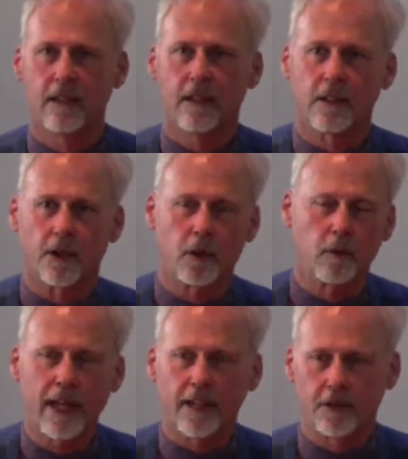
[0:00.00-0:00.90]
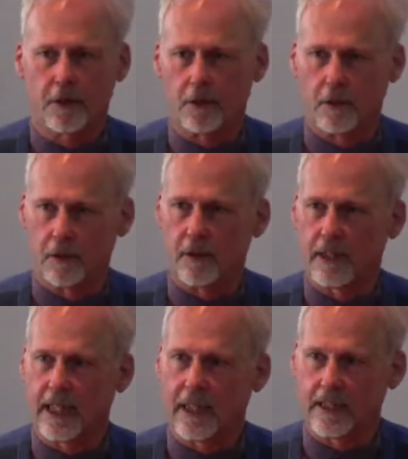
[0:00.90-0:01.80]
the gratitude
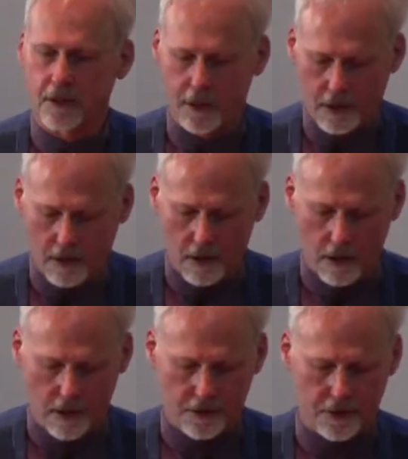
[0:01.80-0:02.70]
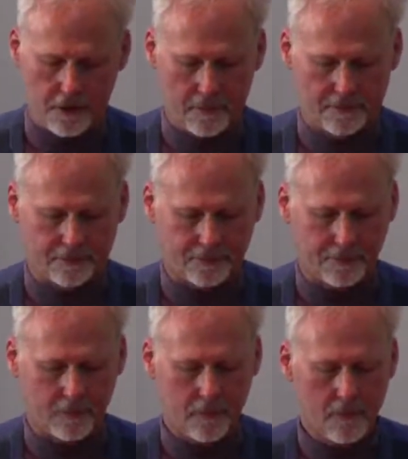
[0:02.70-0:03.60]
that is in our hearts.
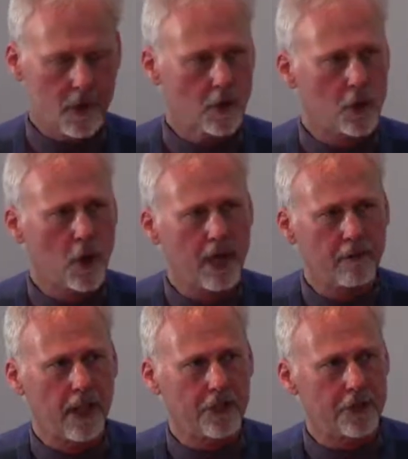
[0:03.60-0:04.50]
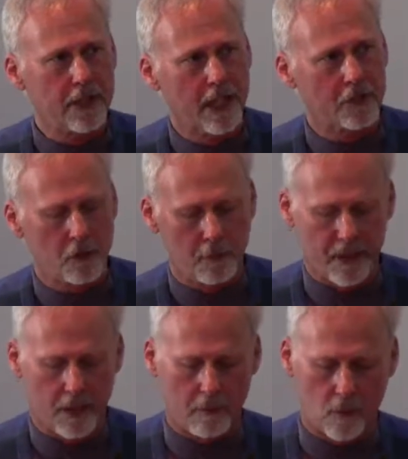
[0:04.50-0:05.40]
So I invite you now to
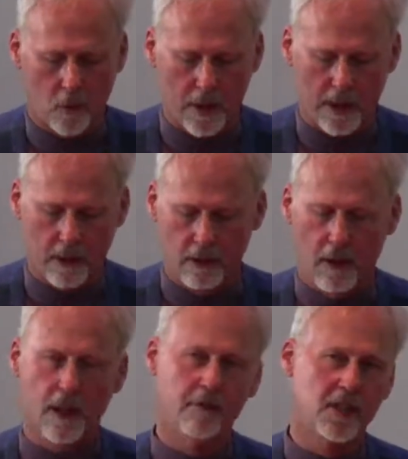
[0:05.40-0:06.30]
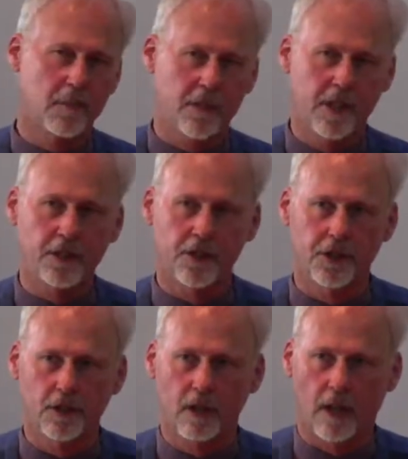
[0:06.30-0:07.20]
become aware of some things in
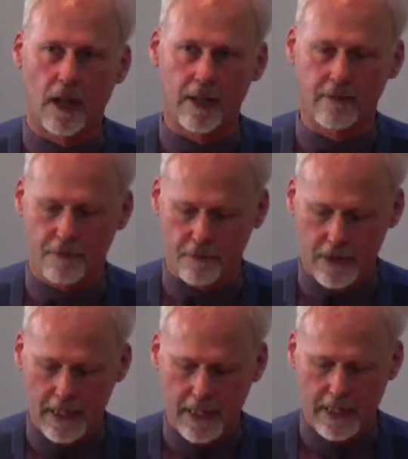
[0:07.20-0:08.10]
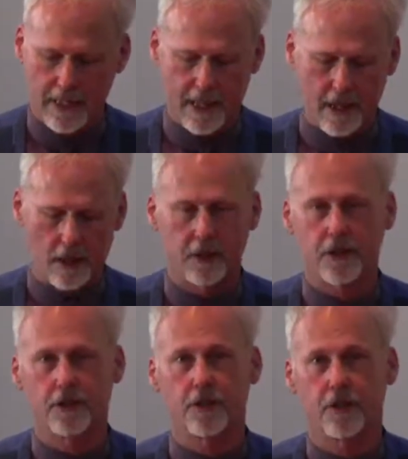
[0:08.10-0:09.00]
your life that are
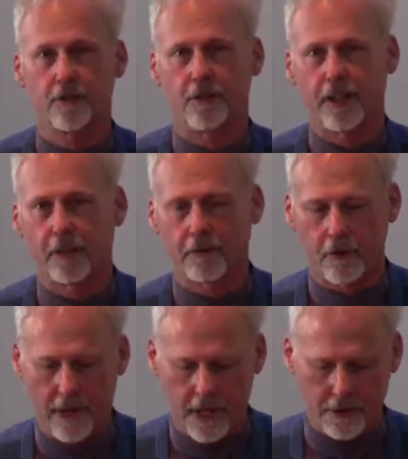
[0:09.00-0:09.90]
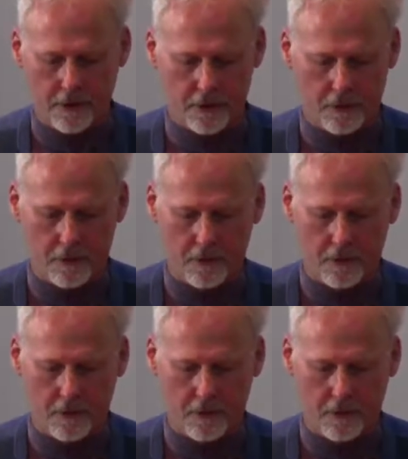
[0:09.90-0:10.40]
deserving of gratitude.